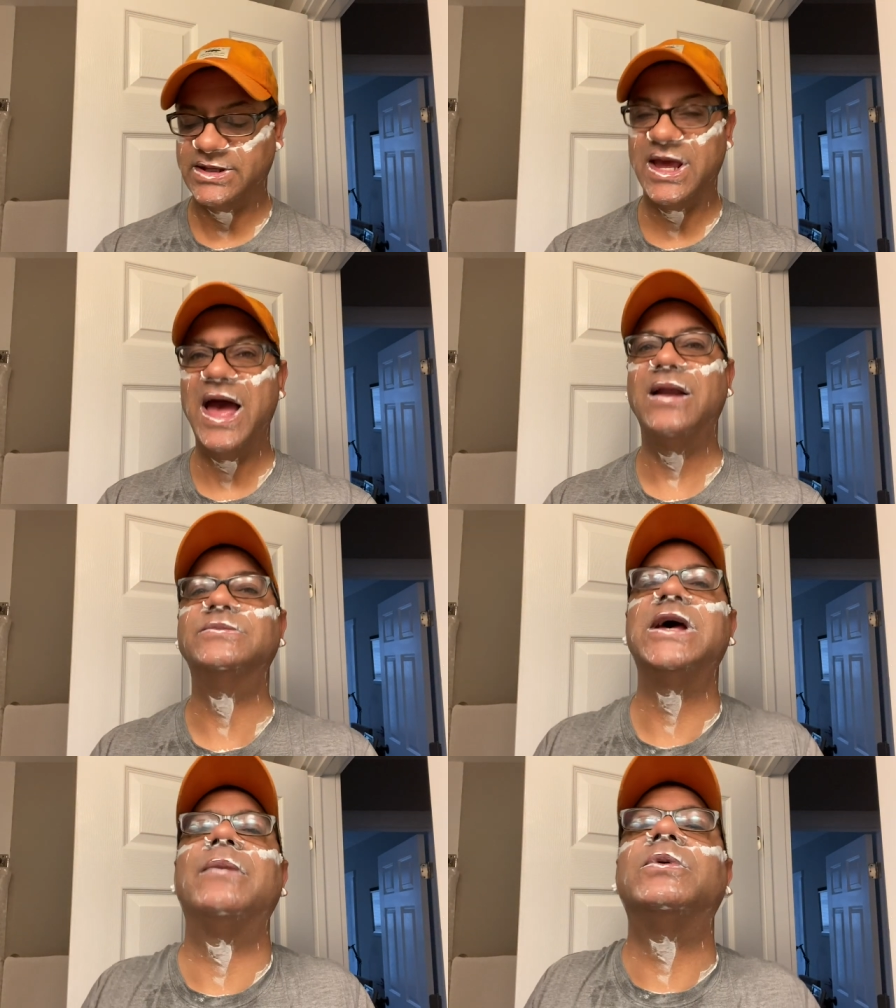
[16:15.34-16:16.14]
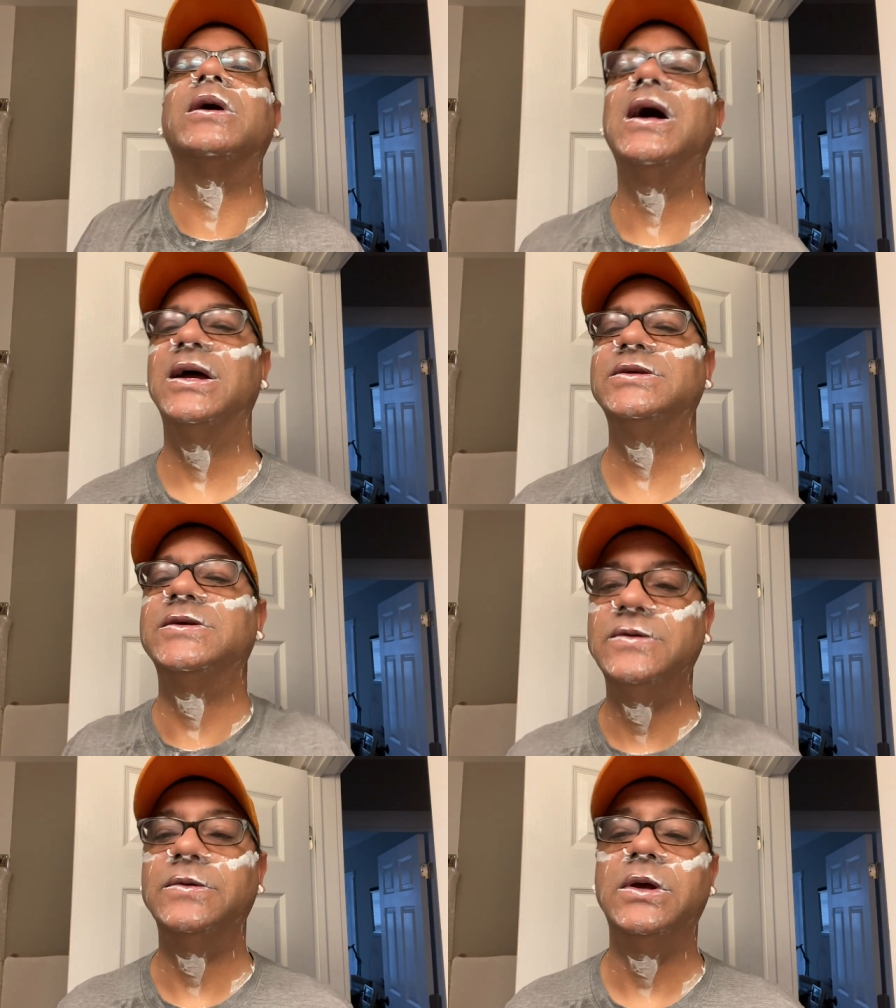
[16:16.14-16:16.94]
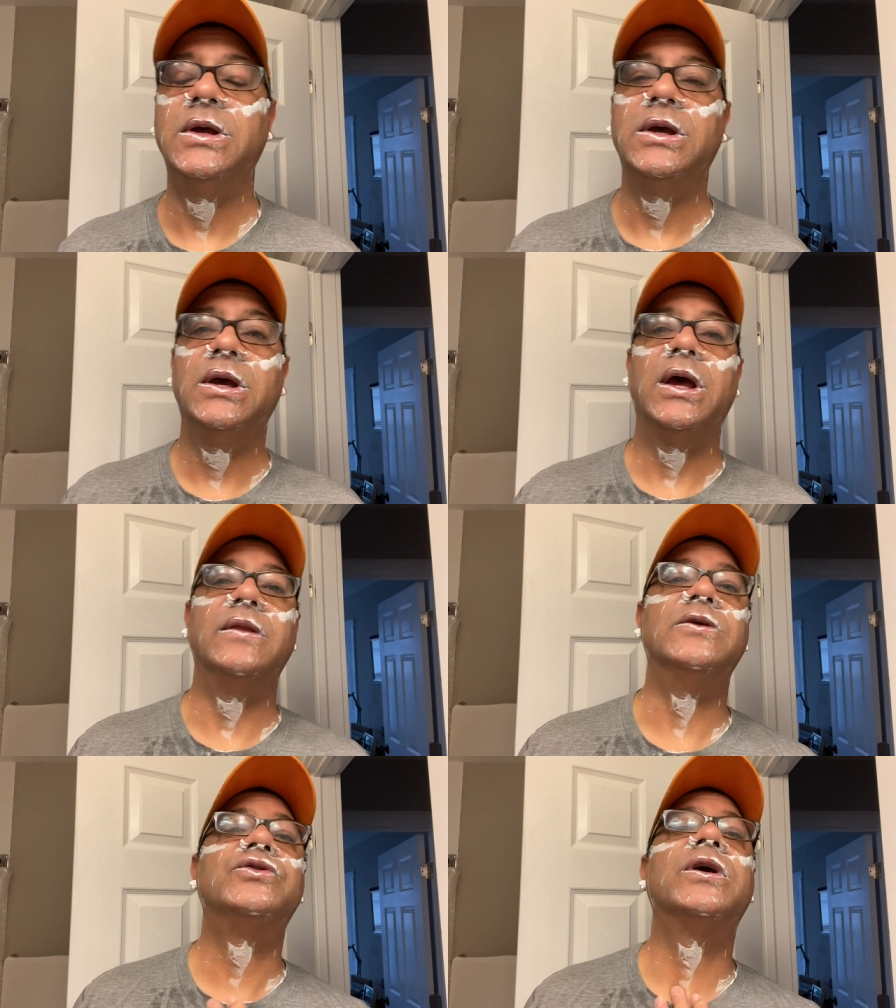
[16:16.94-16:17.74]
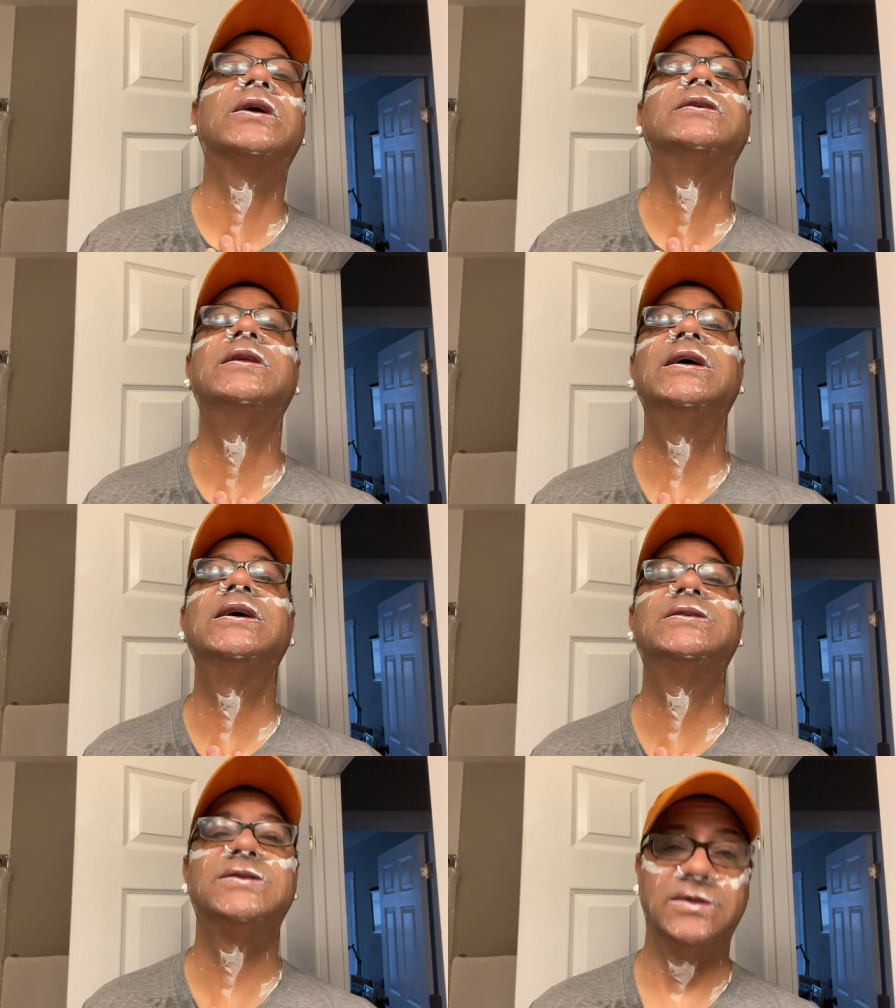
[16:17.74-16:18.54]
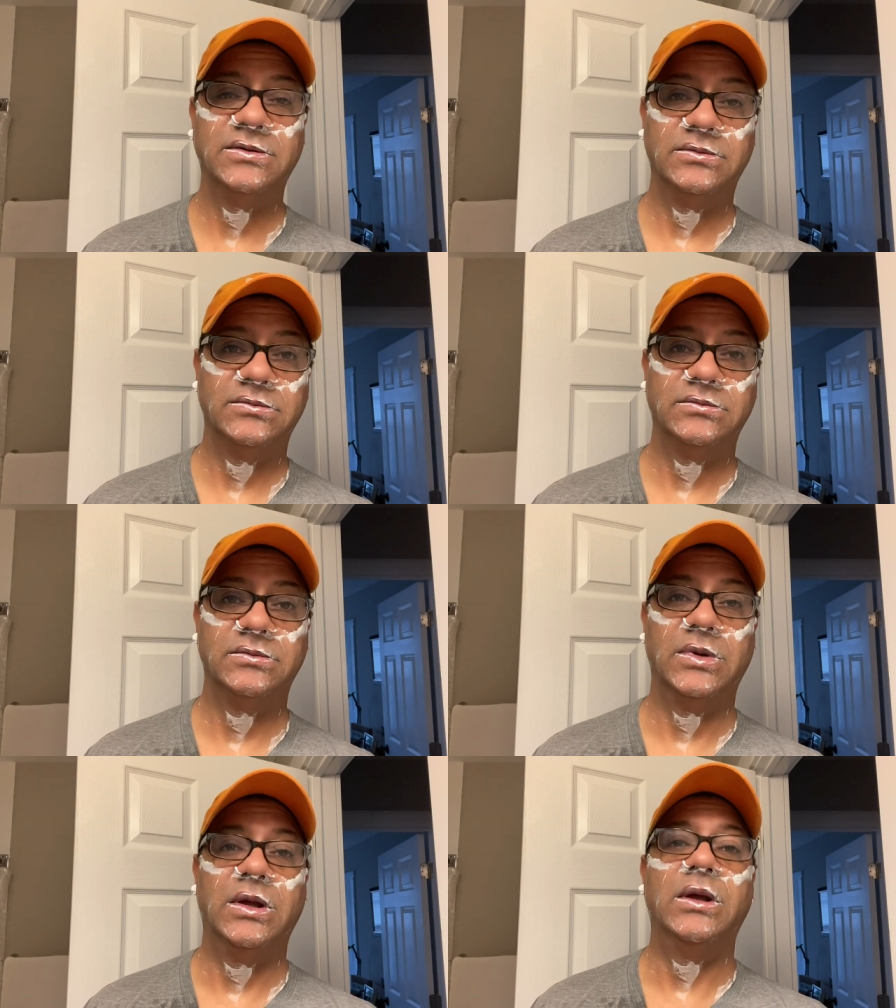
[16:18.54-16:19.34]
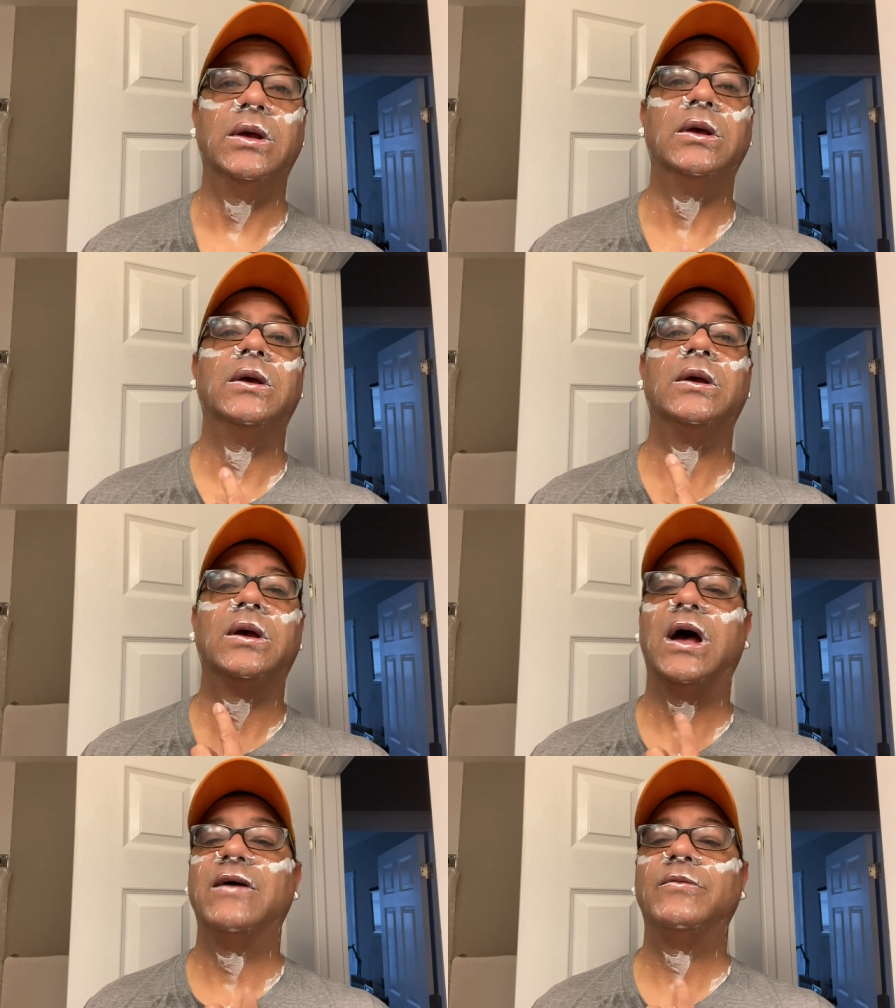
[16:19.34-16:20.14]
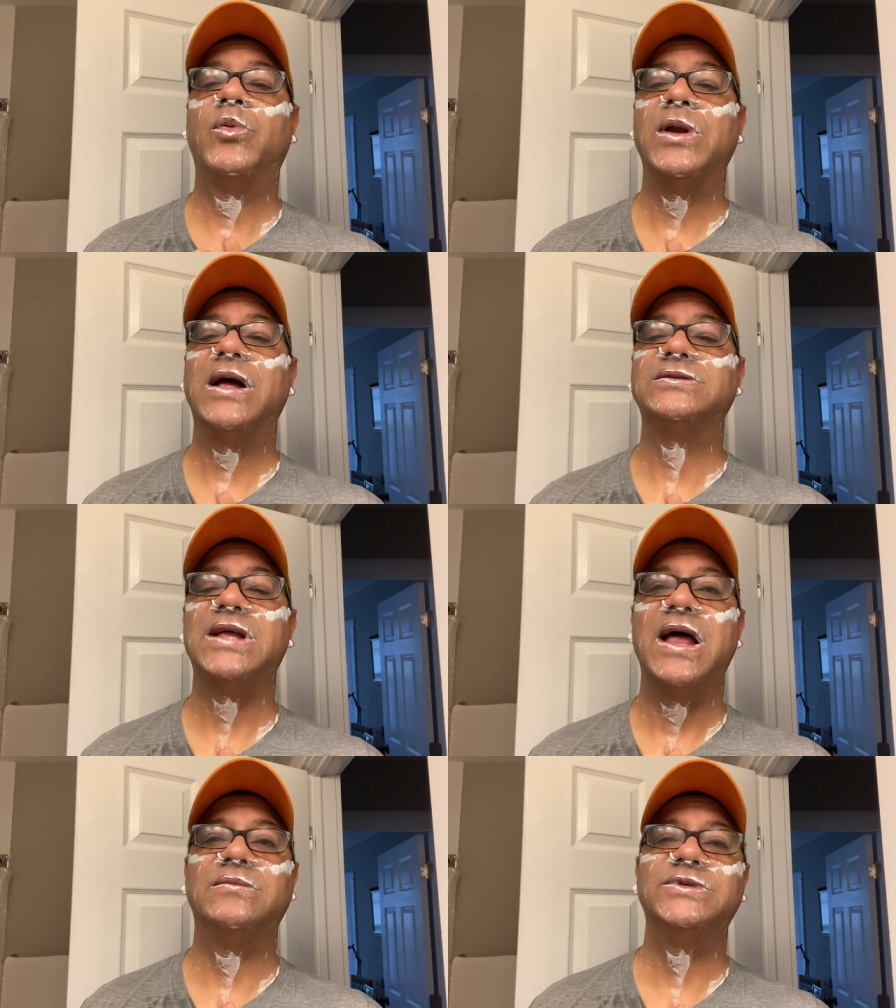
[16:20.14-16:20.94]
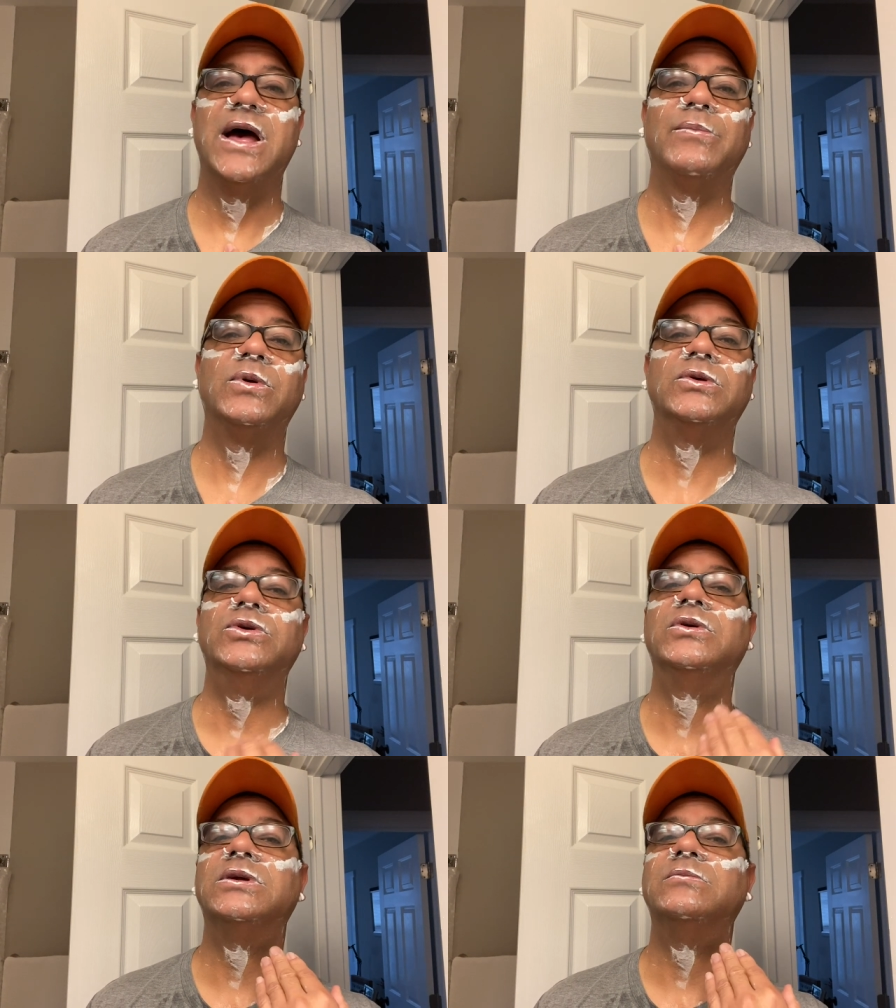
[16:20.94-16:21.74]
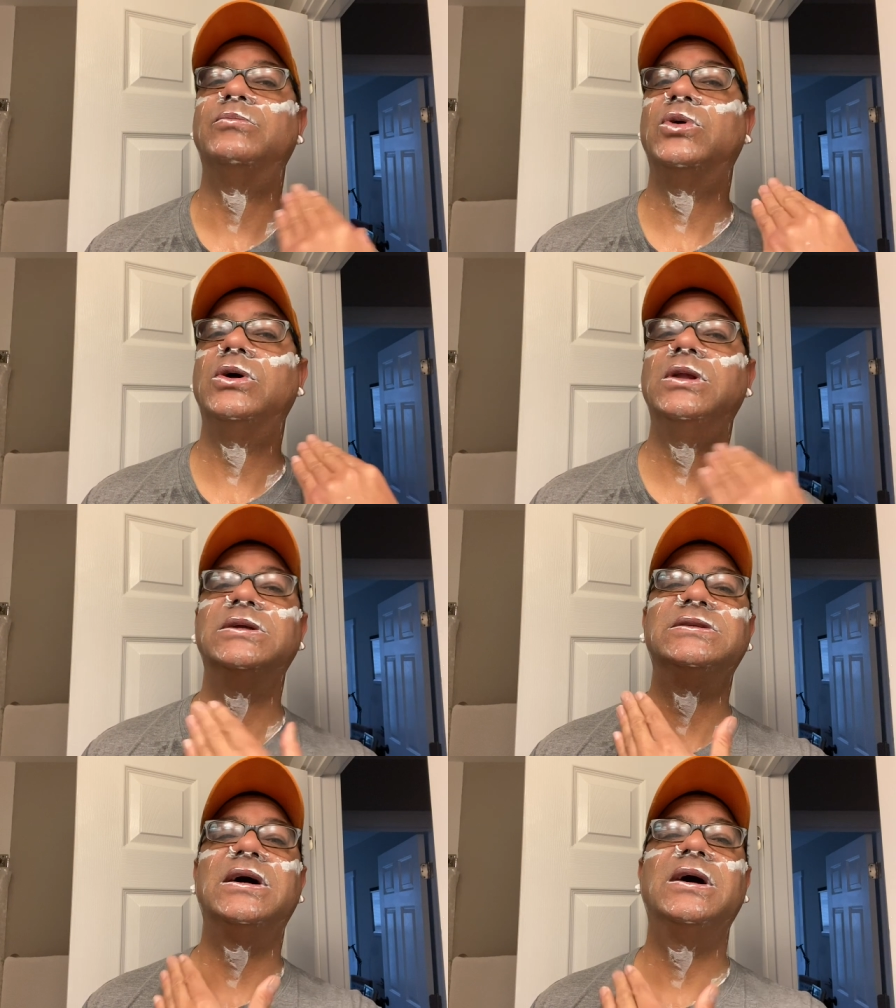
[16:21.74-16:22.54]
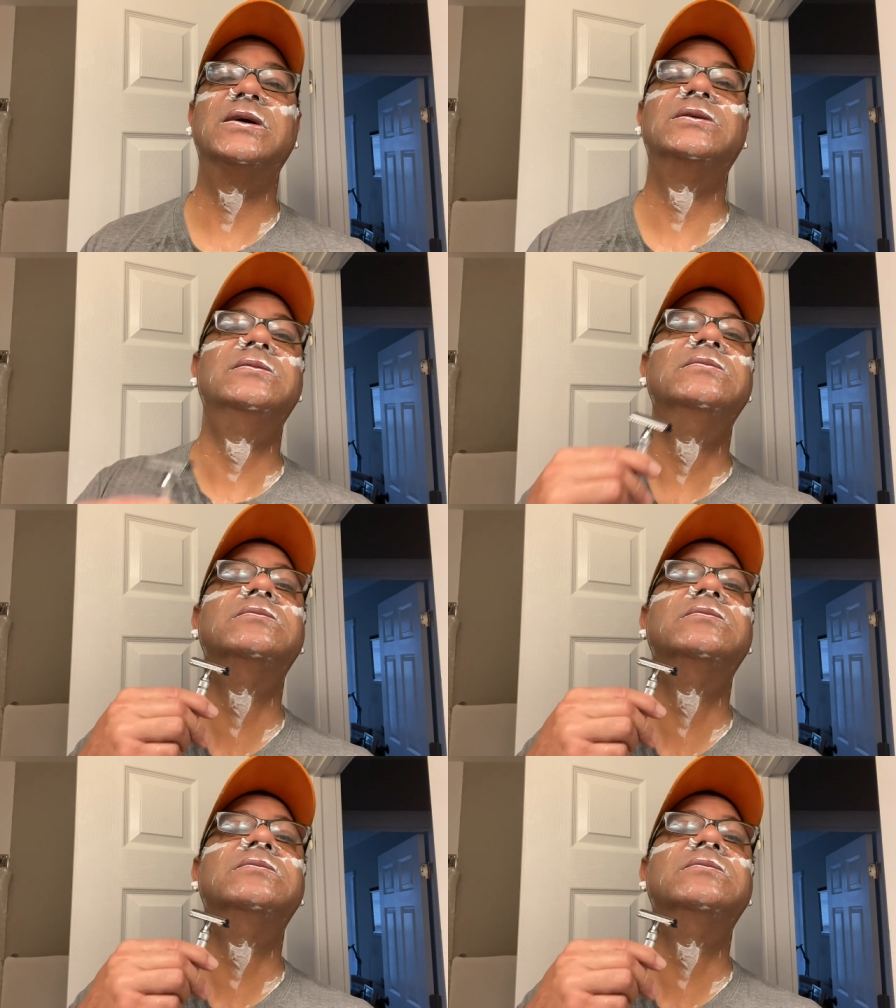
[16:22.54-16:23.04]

to the Adam's apple, guys. And the trick to this, I have a pronounced Adam's apple. You can pull and tug